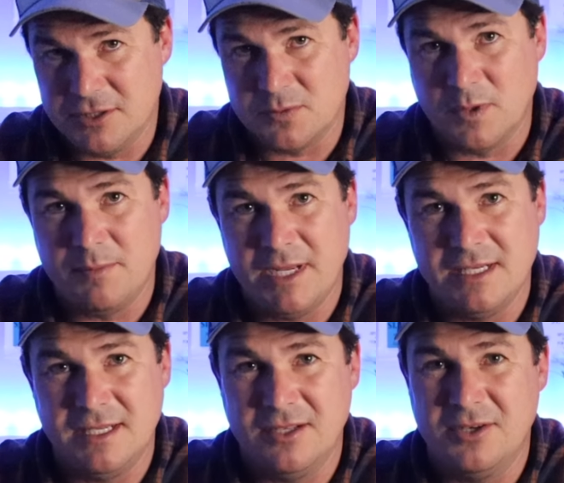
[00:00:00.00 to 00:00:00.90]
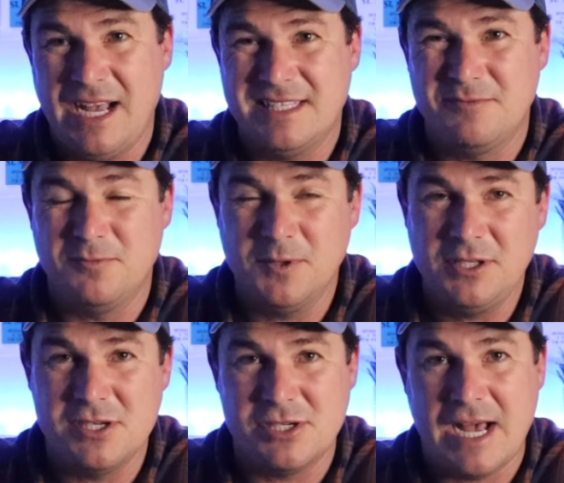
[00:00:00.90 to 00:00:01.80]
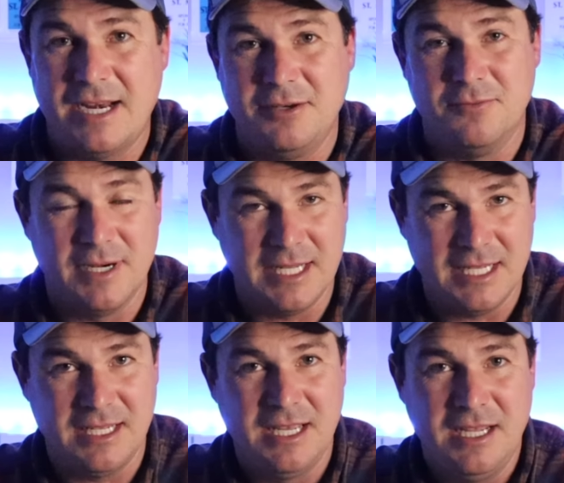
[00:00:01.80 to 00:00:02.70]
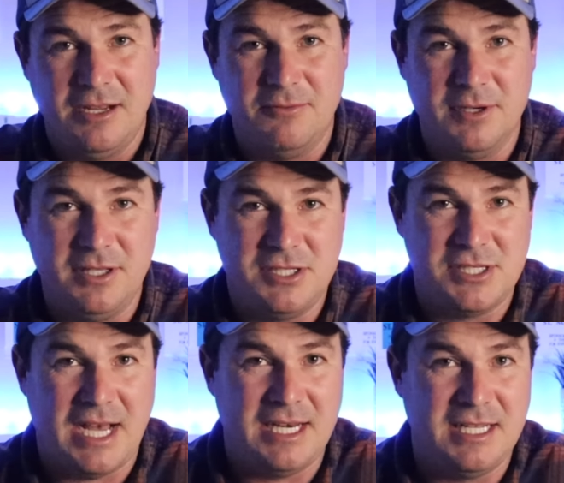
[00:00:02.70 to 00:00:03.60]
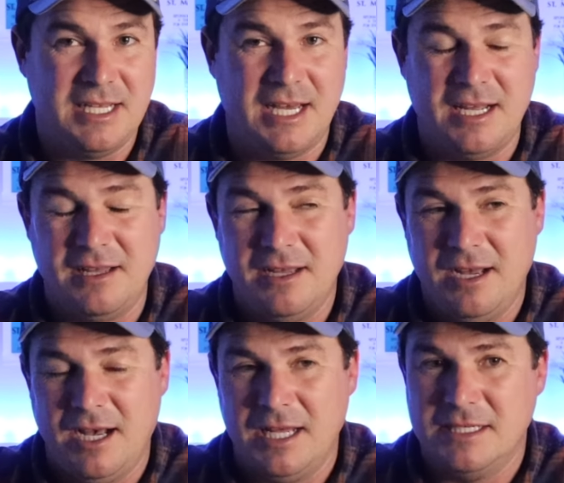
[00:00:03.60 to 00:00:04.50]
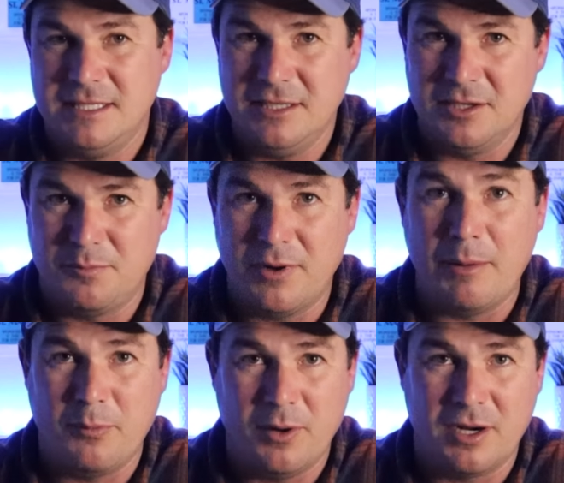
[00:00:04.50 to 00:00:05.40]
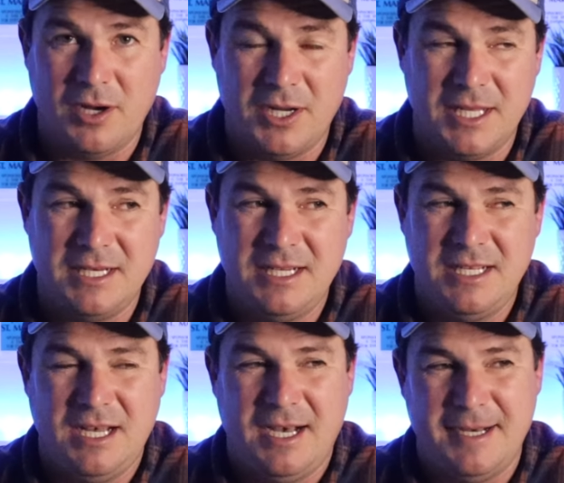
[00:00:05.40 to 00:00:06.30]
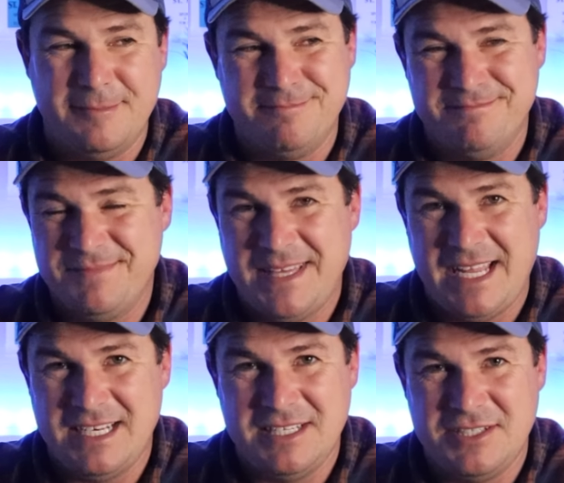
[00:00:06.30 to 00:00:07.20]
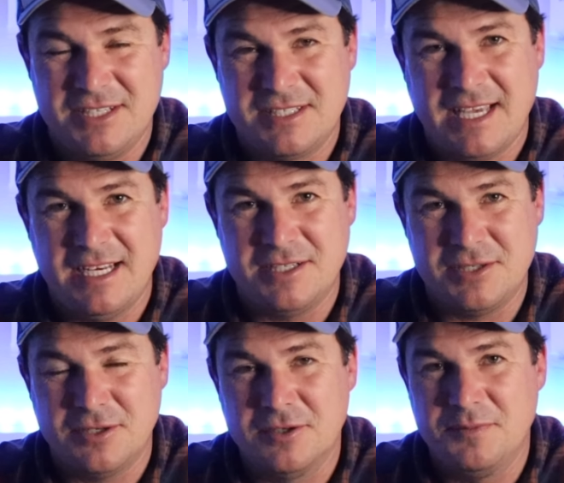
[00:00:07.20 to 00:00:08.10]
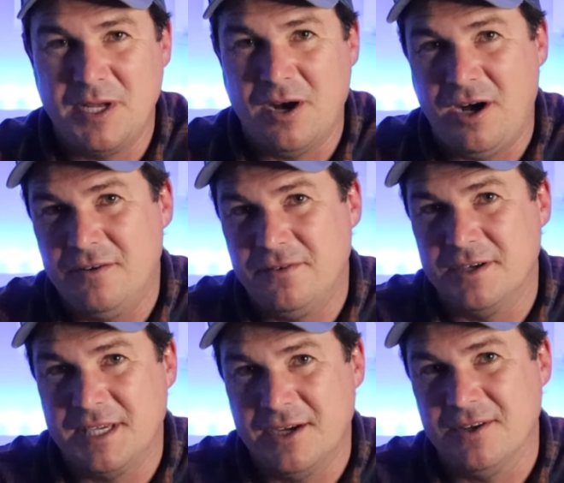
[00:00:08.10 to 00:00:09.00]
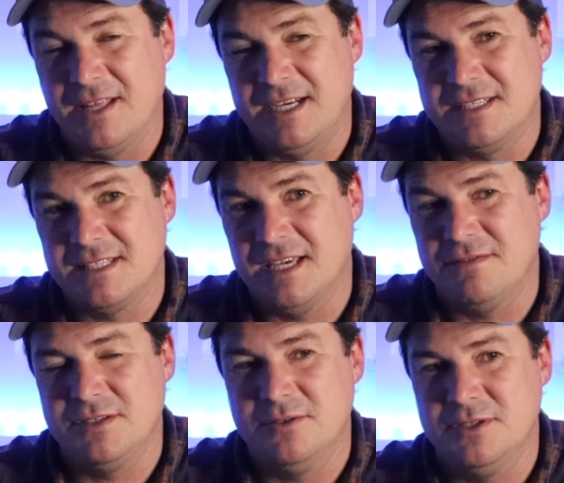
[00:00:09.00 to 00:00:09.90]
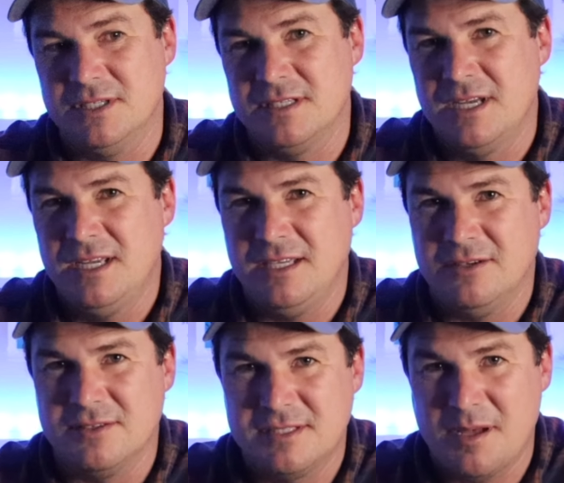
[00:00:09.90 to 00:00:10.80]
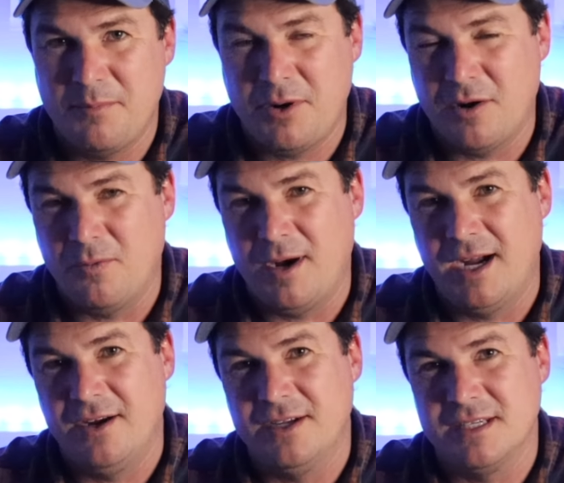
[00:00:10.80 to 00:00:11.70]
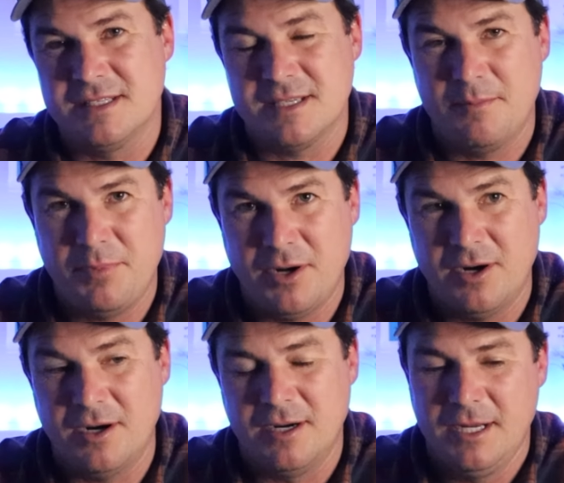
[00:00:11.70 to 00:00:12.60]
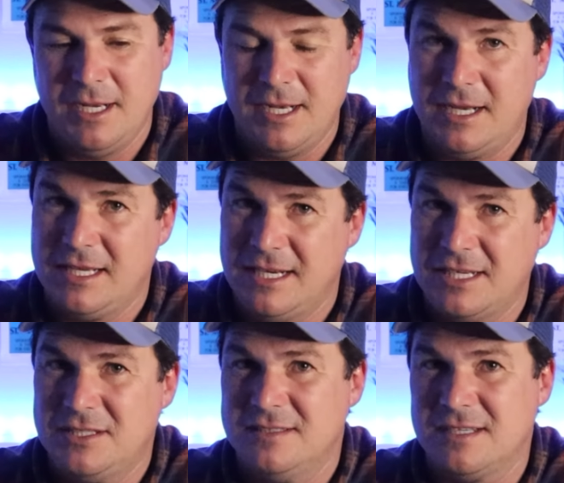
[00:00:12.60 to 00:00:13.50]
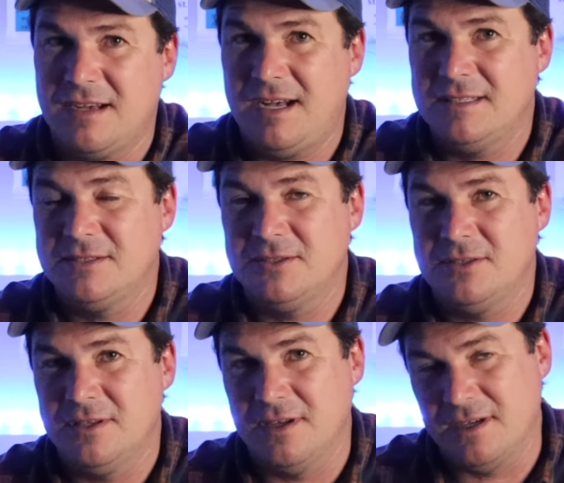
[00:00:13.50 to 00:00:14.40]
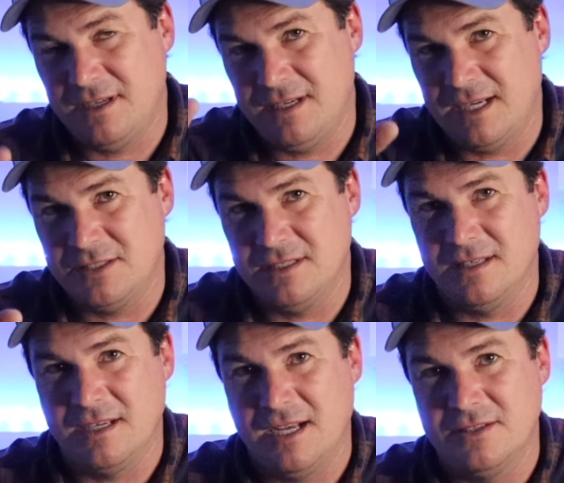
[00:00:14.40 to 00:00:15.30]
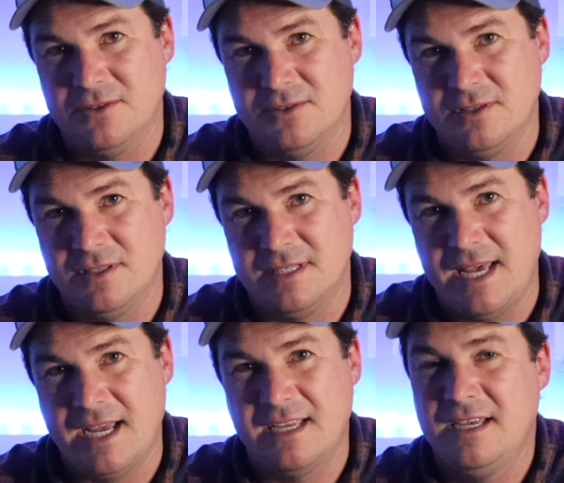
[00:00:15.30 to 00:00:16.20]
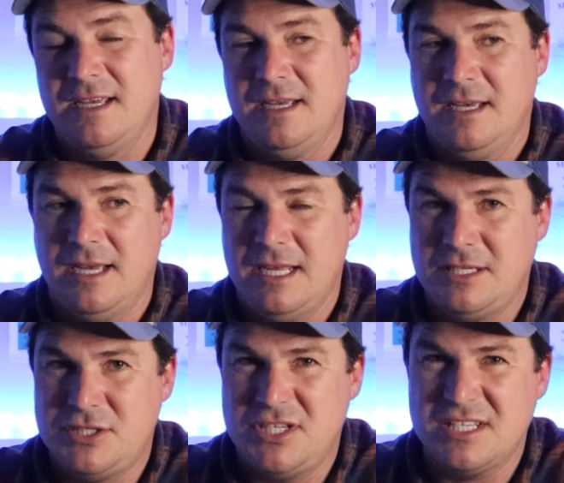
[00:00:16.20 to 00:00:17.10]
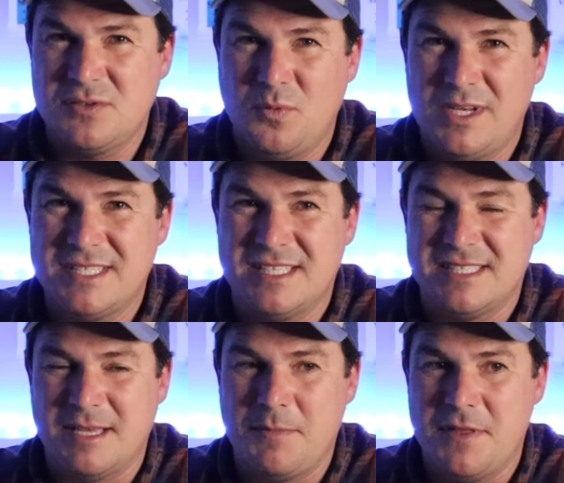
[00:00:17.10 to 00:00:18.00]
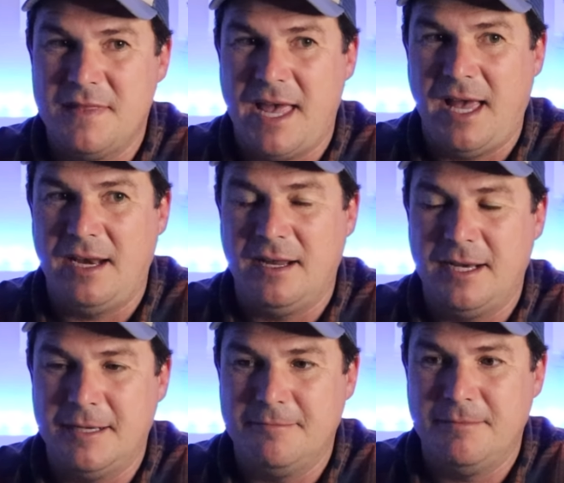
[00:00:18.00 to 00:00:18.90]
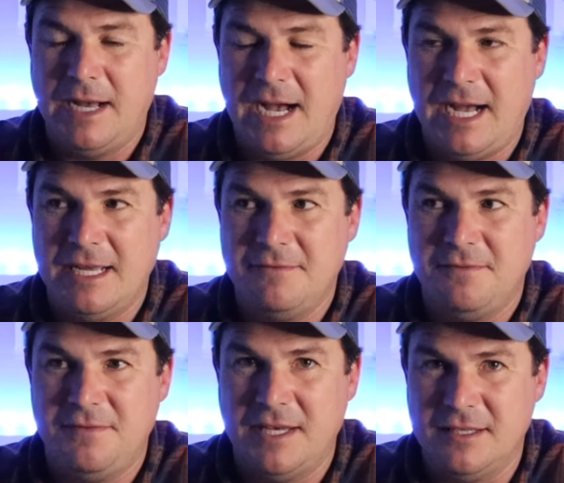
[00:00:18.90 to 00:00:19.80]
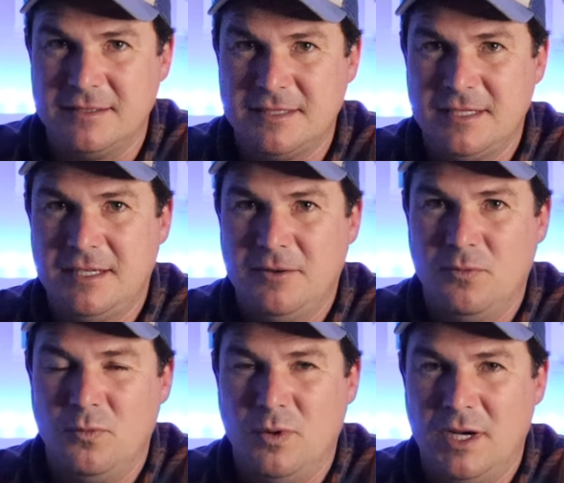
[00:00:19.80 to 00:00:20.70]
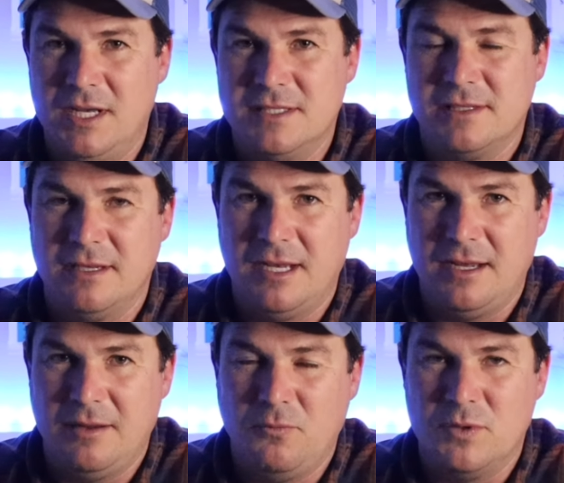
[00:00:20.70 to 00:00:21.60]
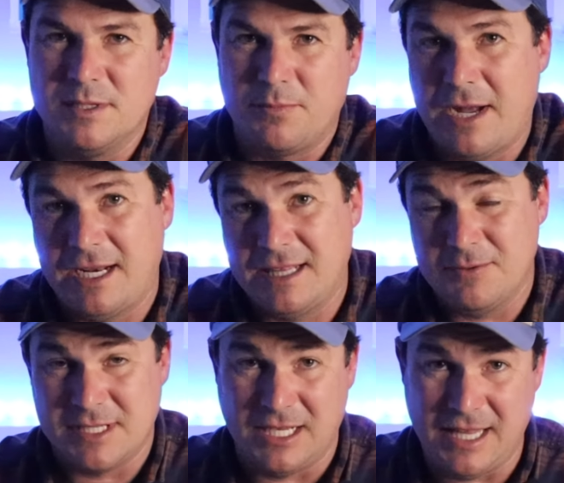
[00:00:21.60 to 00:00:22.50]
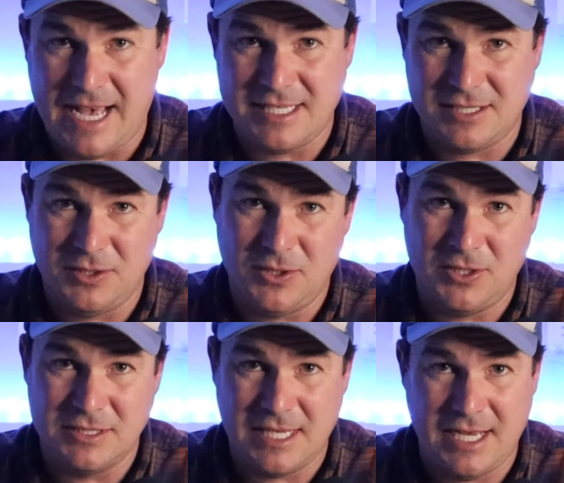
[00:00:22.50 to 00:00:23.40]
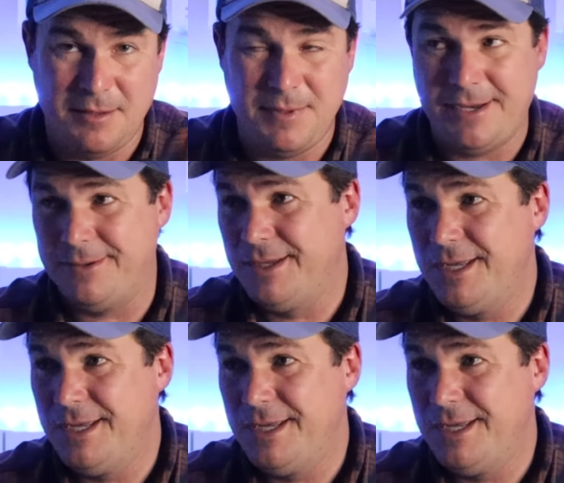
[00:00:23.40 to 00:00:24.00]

just one main dealer, had some really shoddy rigging and really shoddy kind of dealer prep work on it, that just kind of turned me off on Carolina Skiff. So just, you know, subpar wiring, subpar connections, the connection to the console to the deck. It just wasn't something that I felt was a product that was going to last a long time. Now,